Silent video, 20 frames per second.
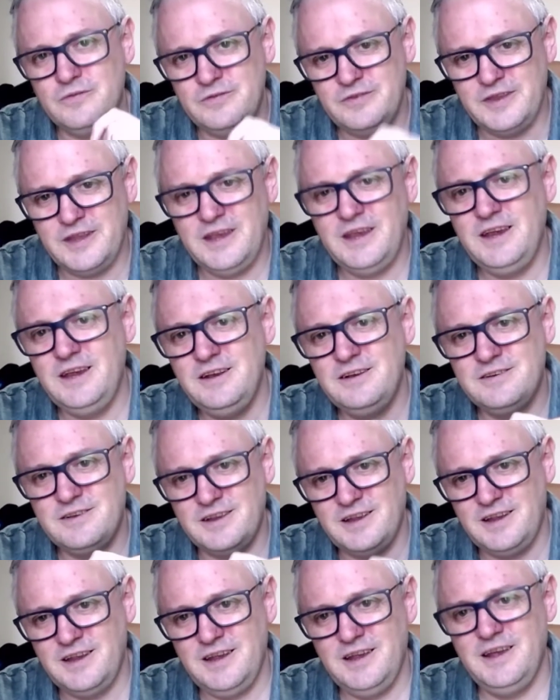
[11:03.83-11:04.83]
need to
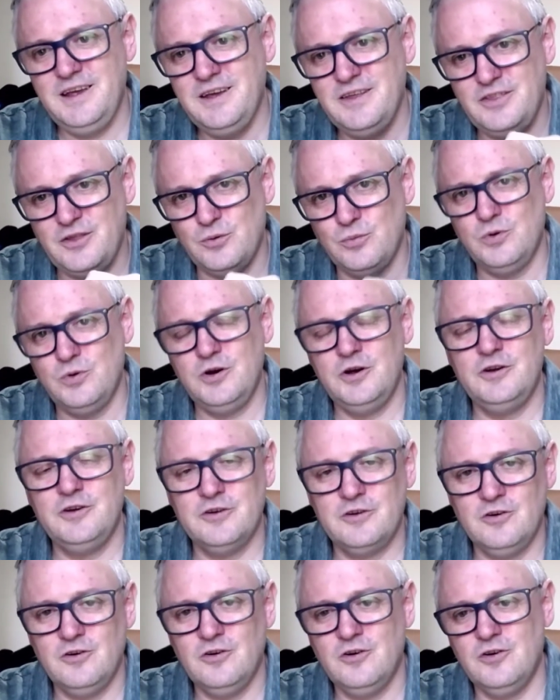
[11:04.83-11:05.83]
hear the Word
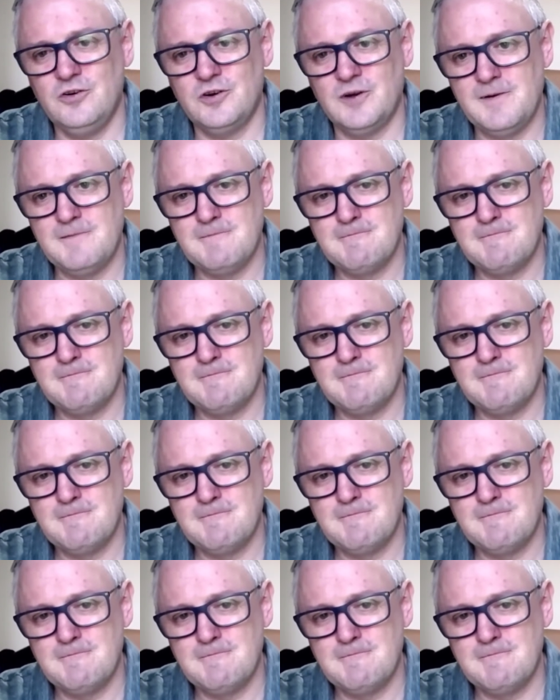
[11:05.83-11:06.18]
of God.